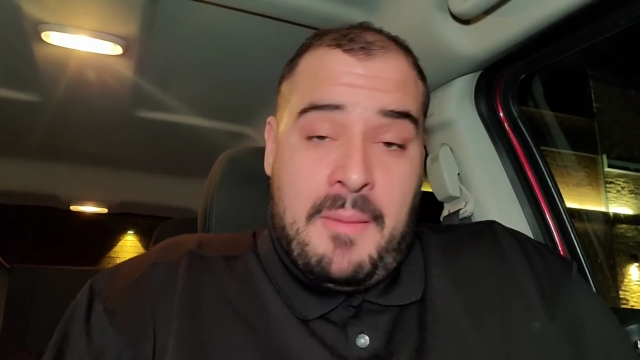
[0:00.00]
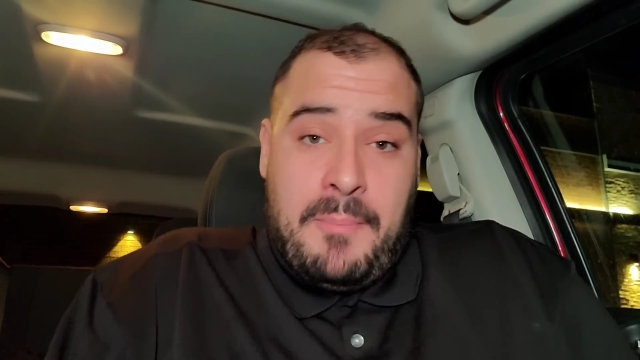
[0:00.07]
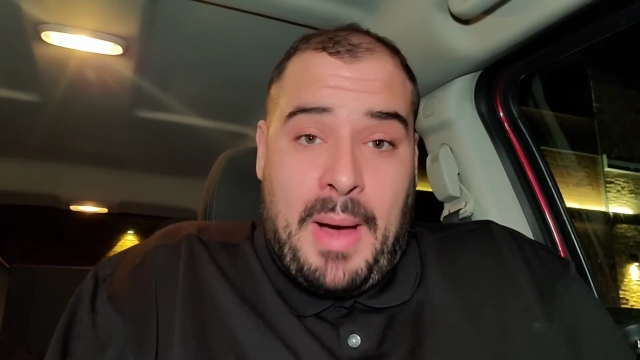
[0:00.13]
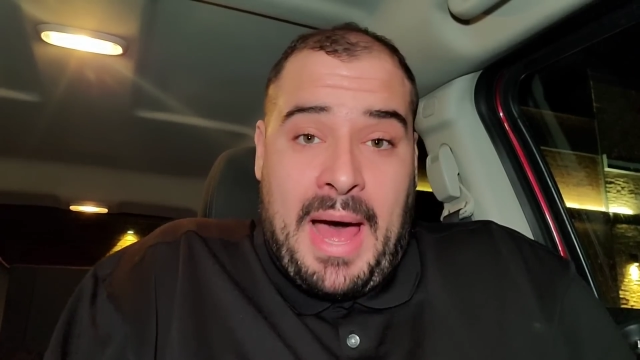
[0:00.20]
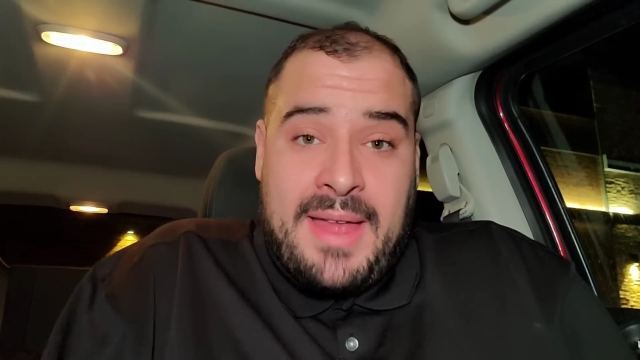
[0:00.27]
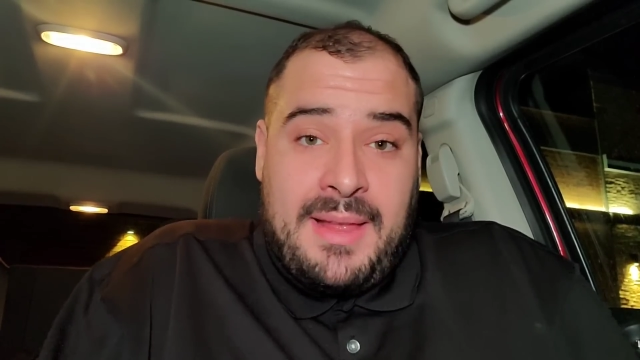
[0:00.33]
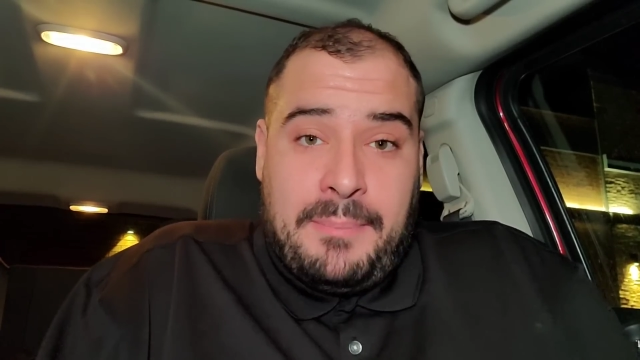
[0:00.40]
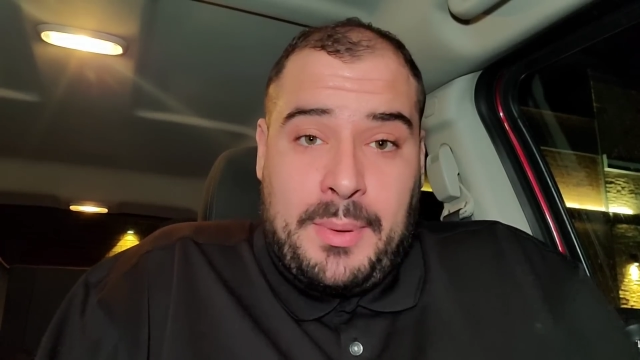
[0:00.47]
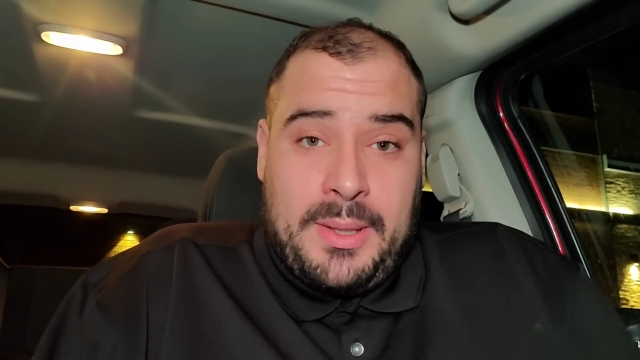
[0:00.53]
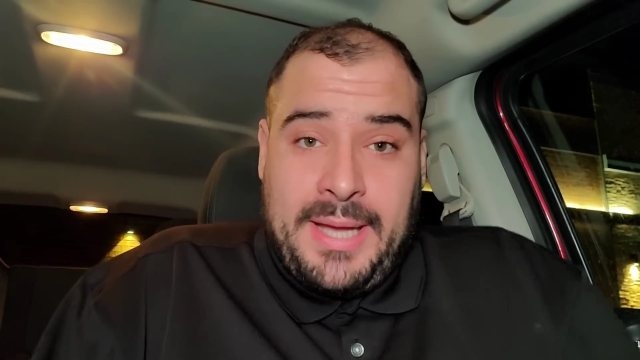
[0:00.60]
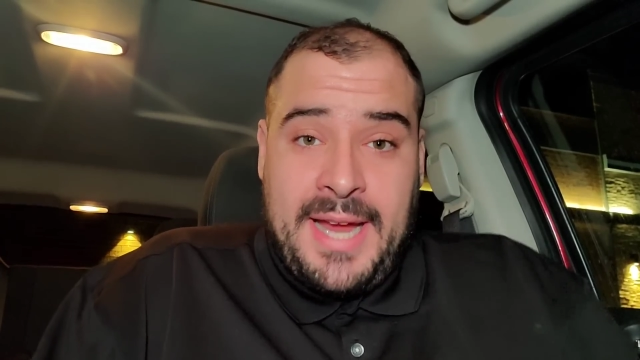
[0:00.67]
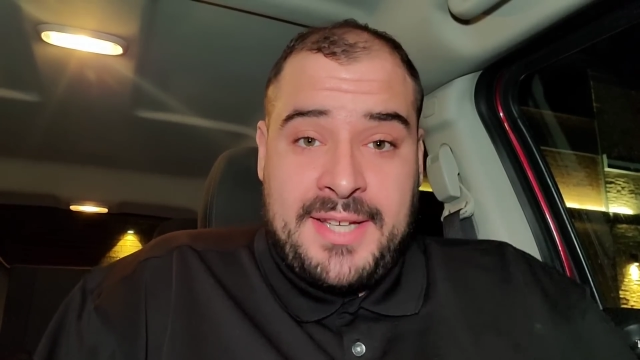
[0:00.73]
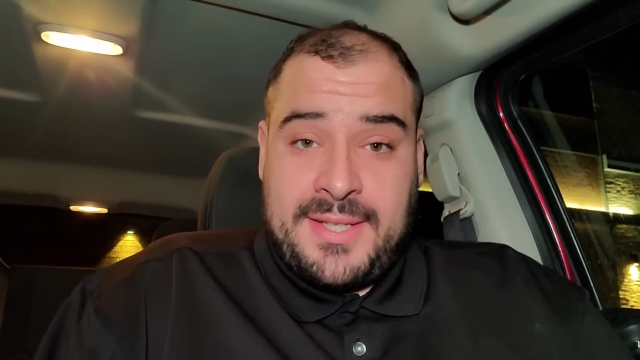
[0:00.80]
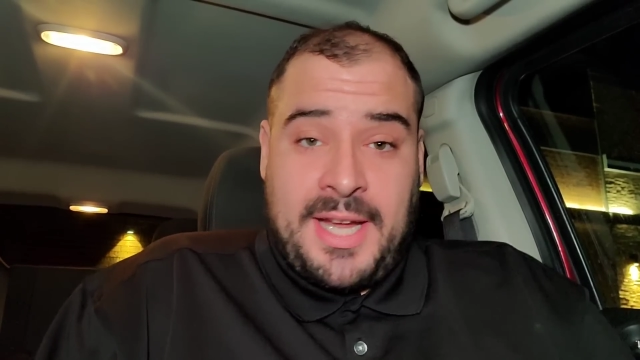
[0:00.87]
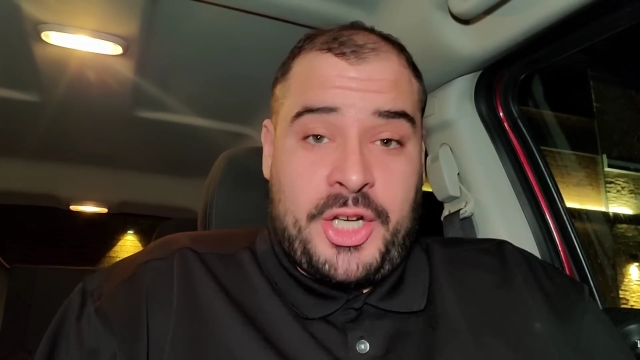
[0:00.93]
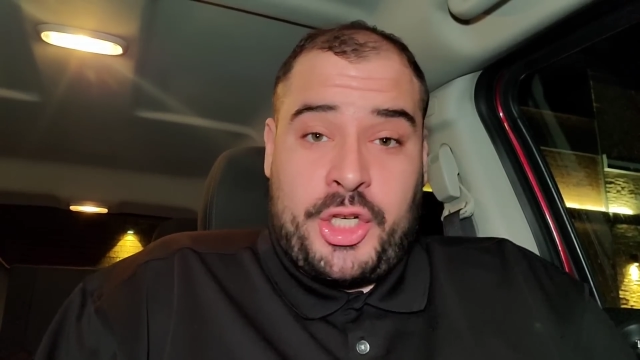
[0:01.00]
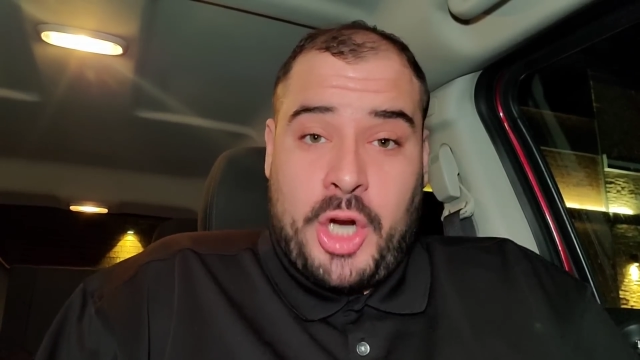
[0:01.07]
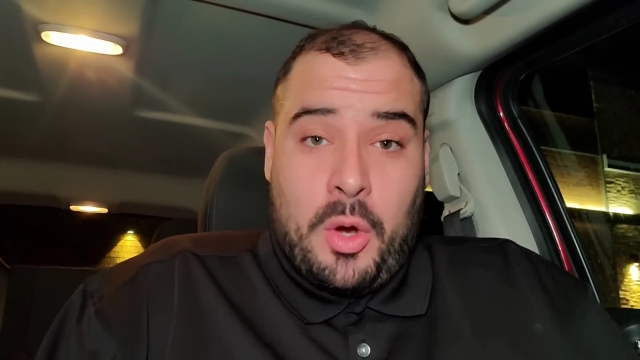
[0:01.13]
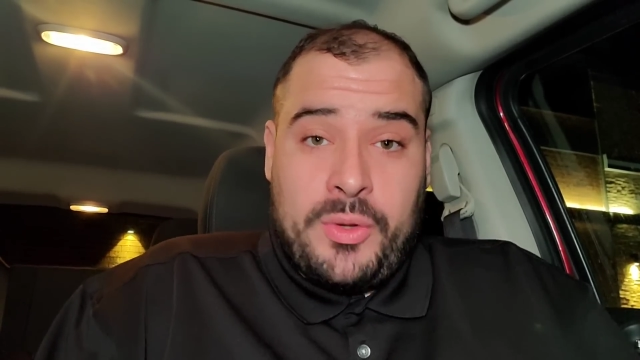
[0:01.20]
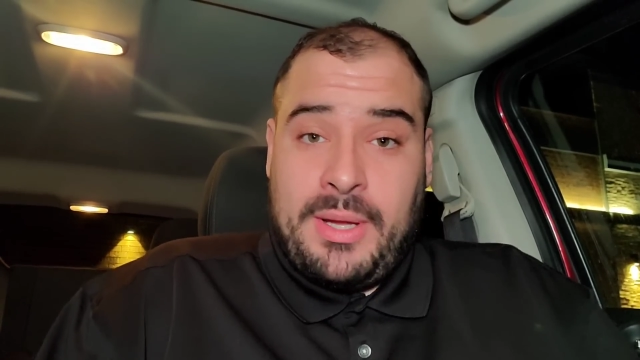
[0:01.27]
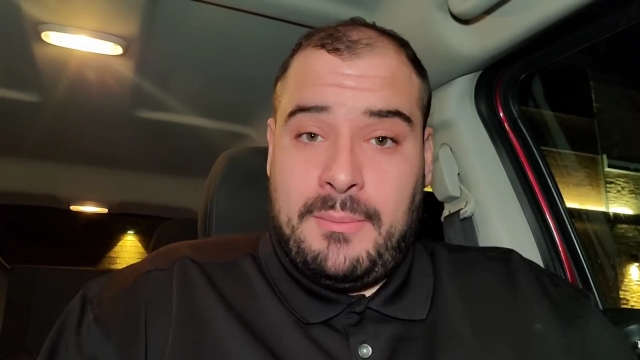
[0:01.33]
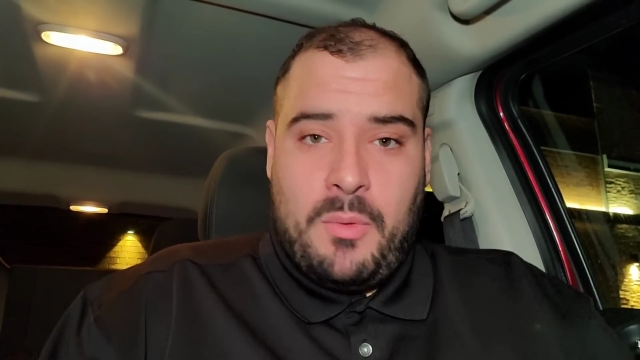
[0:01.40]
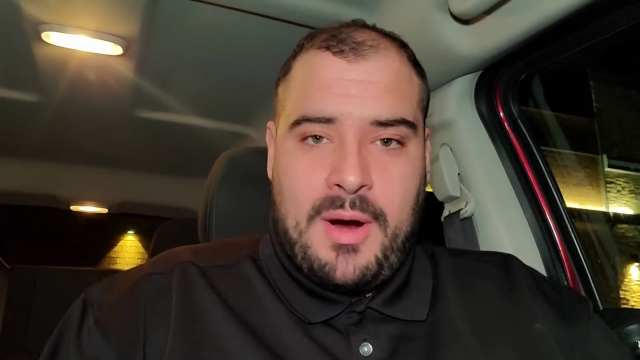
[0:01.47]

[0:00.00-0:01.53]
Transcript: by the police. They showed them